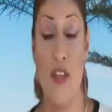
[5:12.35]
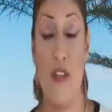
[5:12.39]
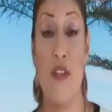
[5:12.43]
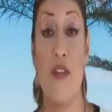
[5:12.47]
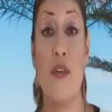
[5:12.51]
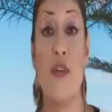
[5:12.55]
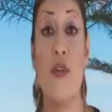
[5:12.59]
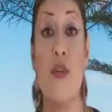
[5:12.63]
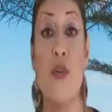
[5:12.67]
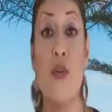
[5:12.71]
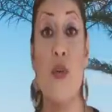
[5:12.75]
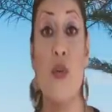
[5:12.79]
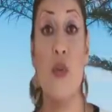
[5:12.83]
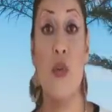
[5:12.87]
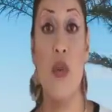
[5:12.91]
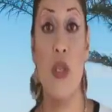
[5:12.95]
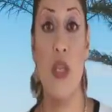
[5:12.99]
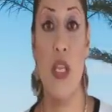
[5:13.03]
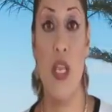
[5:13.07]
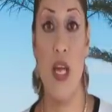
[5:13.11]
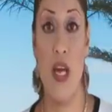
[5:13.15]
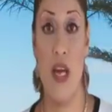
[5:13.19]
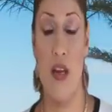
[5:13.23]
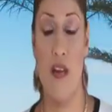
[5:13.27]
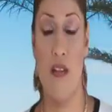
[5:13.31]
through
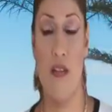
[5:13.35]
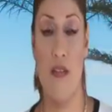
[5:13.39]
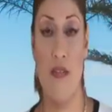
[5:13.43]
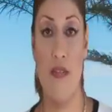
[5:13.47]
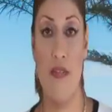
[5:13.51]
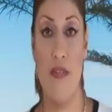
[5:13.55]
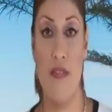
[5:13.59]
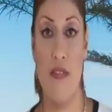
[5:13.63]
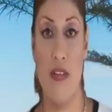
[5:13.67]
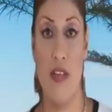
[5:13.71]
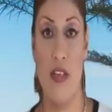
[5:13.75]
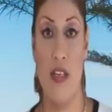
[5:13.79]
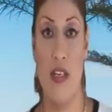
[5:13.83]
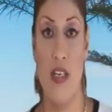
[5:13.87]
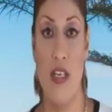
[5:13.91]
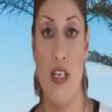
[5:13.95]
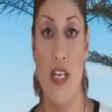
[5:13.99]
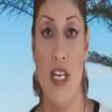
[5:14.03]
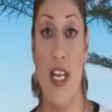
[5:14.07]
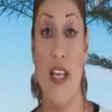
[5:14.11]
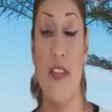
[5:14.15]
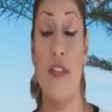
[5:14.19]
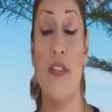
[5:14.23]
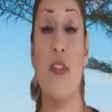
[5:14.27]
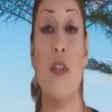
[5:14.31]
love,
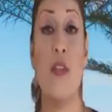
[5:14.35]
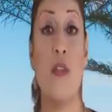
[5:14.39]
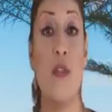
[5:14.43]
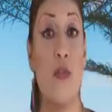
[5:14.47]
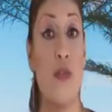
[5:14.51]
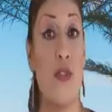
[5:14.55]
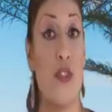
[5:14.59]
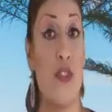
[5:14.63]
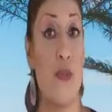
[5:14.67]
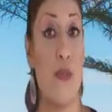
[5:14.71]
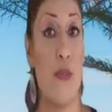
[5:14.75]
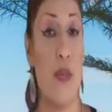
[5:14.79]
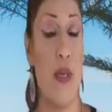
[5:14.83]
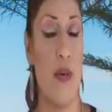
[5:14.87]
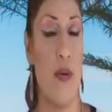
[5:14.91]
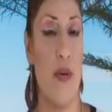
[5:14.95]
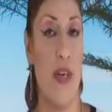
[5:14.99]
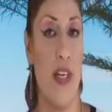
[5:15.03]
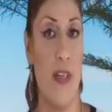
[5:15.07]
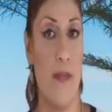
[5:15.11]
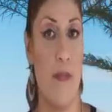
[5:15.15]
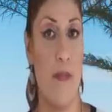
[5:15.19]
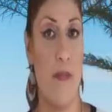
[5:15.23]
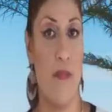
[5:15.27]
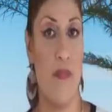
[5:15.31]
and through
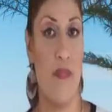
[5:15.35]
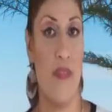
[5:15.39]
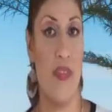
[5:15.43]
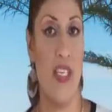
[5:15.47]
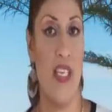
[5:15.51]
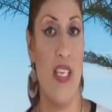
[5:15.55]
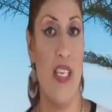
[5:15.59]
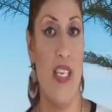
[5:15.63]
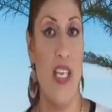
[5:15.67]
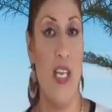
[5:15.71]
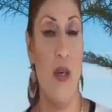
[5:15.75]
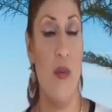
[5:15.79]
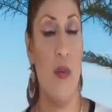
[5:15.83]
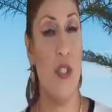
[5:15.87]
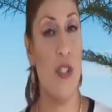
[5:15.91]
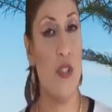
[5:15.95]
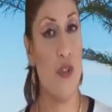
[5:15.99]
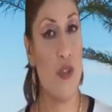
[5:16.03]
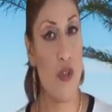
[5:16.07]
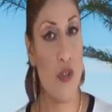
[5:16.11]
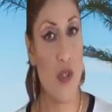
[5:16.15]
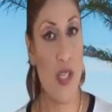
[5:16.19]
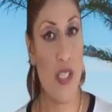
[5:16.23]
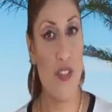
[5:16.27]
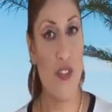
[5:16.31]
spirit. And when you
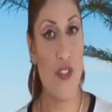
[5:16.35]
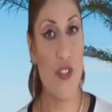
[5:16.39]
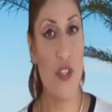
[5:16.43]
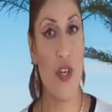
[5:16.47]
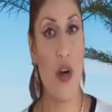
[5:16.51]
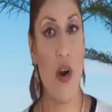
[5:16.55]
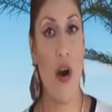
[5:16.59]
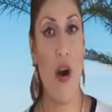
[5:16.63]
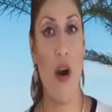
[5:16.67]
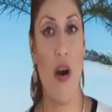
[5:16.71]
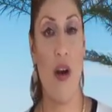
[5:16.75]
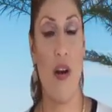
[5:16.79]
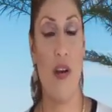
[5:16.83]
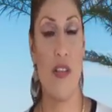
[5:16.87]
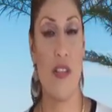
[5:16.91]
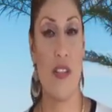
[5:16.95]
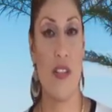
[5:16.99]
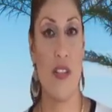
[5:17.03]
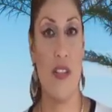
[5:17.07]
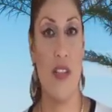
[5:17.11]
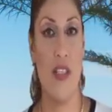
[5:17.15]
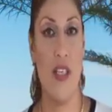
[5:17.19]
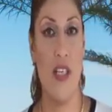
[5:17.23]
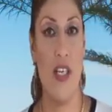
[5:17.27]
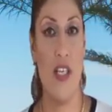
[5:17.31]
trust your heart,
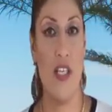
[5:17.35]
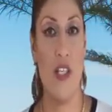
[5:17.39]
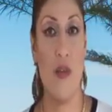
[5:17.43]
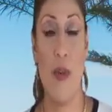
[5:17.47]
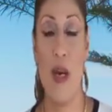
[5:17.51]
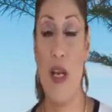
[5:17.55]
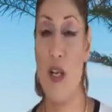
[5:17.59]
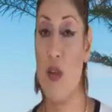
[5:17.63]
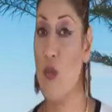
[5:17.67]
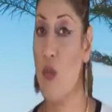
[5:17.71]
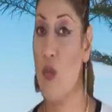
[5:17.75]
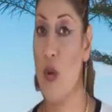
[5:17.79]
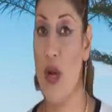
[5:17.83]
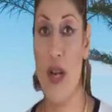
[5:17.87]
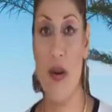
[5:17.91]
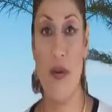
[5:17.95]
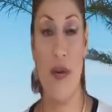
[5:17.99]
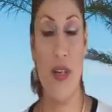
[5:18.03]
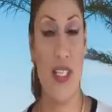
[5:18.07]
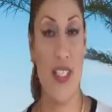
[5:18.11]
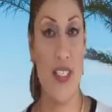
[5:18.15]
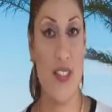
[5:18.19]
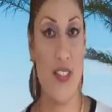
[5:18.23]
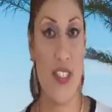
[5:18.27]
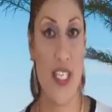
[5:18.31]
no matter where
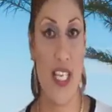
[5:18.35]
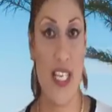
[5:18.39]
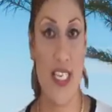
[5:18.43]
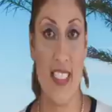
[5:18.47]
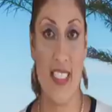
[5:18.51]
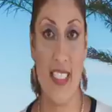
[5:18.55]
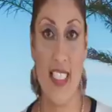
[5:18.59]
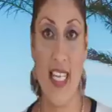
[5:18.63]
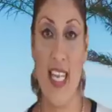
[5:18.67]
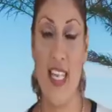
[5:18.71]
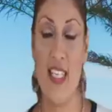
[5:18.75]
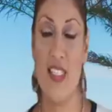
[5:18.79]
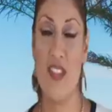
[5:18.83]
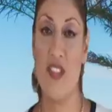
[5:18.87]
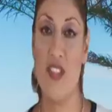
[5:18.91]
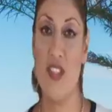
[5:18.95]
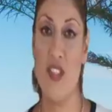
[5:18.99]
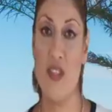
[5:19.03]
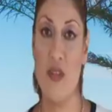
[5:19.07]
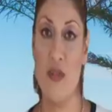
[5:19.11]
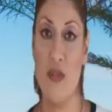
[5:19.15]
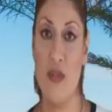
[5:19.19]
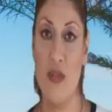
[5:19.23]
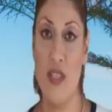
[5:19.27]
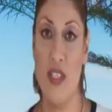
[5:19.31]
it is that it takes
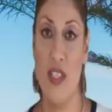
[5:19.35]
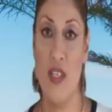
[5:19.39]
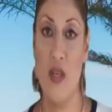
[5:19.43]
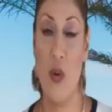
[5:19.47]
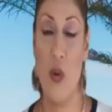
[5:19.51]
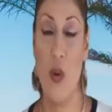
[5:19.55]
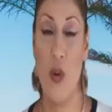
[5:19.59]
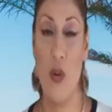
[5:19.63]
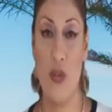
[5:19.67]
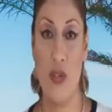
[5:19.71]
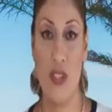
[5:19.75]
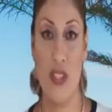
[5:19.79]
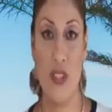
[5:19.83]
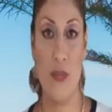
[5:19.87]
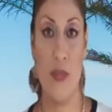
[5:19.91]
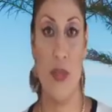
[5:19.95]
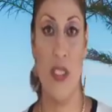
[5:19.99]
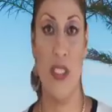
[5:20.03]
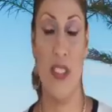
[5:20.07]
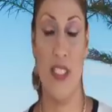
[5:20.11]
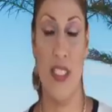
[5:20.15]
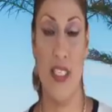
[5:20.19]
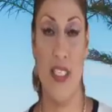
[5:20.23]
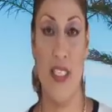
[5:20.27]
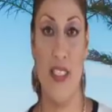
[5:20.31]
you,
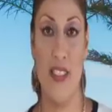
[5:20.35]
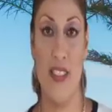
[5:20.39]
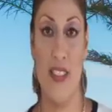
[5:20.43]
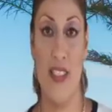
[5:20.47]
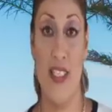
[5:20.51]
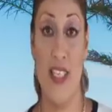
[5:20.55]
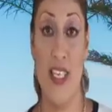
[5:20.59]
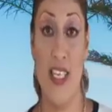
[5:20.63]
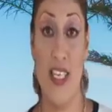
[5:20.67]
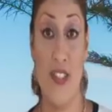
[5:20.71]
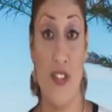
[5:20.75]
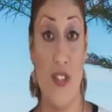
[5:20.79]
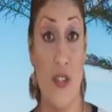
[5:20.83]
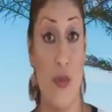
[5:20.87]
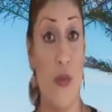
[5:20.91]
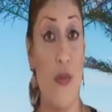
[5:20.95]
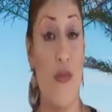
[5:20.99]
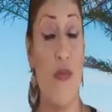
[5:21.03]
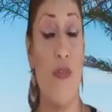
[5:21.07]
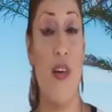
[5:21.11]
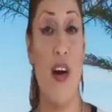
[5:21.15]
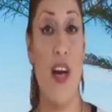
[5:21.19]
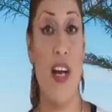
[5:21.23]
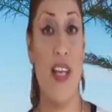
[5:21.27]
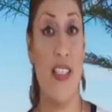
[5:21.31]
ultimately, as you
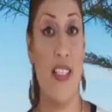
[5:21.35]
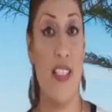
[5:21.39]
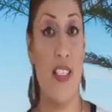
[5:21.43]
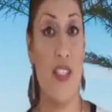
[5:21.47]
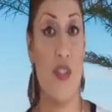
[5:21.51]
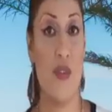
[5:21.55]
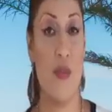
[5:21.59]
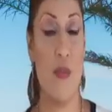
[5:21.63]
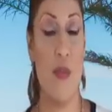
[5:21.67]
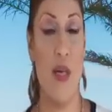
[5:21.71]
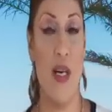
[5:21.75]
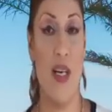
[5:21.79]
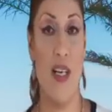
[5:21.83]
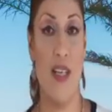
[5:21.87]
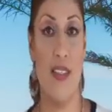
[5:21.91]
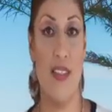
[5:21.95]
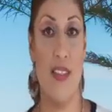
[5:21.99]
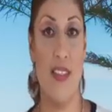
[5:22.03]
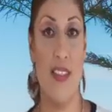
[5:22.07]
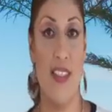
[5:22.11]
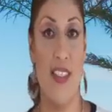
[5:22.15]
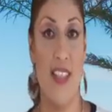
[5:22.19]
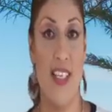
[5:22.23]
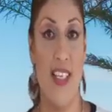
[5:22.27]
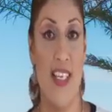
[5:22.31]
will find this
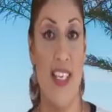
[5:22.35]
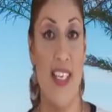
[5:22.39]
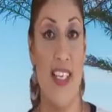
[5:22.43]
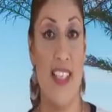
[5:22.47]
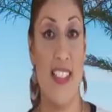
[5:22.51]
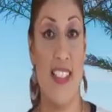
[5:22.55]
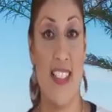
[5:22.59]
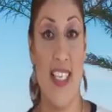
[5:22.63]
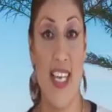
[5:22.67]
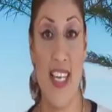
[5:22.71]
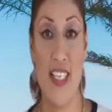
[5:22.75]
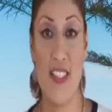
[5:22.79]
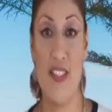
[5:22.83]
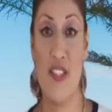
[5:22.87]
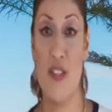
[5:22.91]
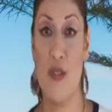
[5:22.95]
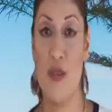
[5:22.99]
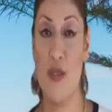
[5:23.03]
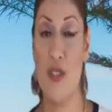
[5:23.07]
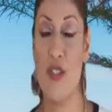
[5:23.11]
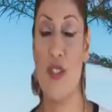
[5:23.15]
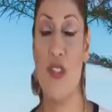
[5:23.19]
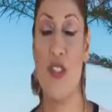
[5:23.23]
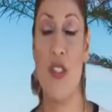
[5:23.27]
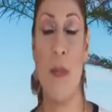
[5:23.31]
month, it takes
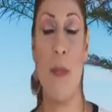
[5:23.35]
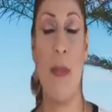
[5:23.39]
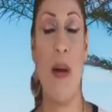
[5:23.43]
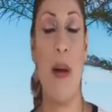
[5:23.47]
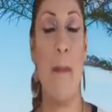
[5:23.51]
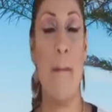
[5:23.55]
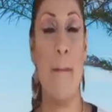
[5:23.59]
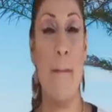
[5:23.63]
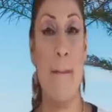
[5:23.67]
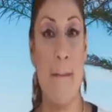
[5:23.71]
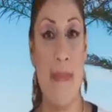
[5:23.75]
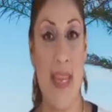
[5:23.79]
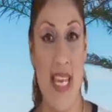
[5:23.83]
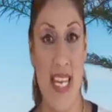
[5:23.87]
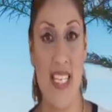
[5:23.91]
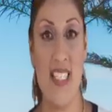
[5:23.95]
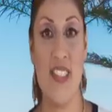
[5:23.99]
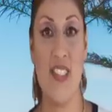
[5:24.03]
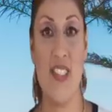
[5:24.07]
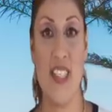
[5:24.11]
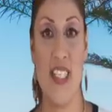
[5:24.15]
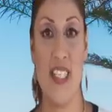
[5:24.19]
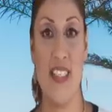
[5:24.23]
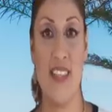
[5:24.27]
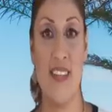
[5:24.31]
you to some
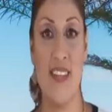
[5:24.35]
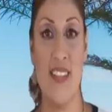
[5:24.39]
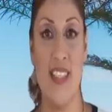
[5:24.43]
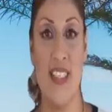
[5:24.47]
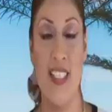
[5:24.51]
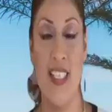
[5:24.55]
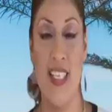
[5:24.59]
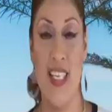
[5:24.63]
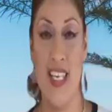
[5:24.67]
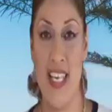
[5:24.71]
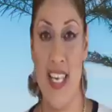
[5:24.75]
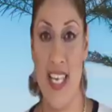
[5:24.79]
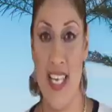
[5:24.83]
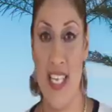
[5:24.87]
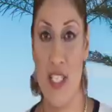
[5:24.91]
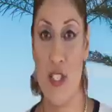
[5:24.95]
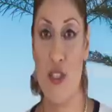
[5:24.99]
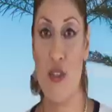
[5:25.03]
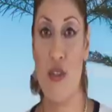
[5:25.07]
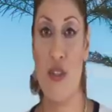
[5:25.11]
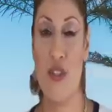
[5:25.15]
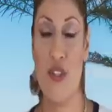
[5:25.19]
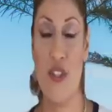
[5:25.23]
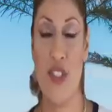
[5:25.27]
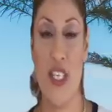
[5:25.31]
amazing,
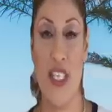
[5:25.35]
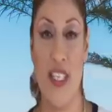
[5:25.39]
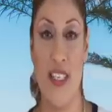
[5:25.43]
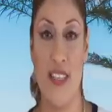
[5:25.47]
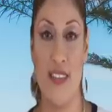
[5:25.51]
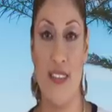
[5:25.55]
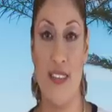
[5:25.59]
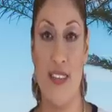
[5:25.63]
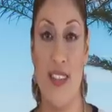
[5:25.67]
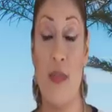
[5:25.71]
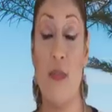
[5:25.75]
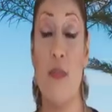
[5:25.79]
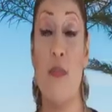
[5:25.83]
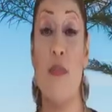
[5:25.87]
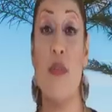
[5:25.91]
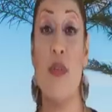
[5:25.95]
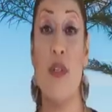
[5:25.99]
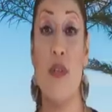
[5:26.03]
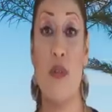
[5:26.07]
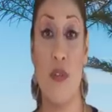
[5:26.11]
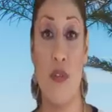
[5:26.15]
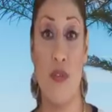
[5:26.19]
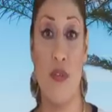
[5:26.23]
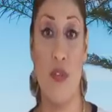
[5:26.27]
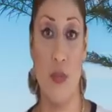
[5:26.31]
interesting, and
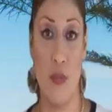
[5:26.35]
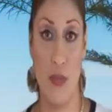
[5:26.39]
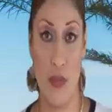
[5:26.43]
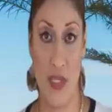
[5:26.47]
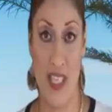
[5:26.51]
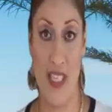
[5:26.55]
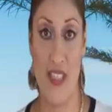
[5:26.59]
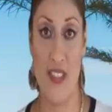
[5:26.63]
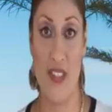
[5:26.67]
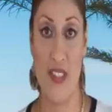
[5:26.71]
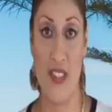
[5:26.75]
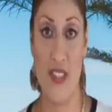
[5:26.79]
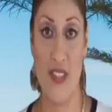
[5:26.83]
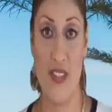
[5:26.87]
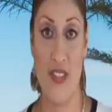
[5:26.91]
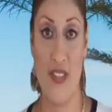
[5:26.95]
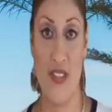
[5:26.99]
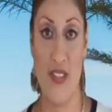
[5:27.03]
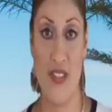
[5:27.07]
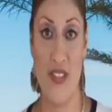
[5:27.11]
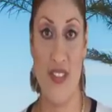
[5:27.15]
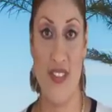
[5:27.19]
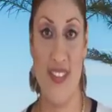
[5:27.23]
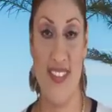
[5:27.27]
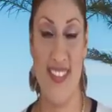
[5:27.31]
beautiful
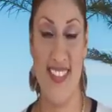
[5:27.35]
places.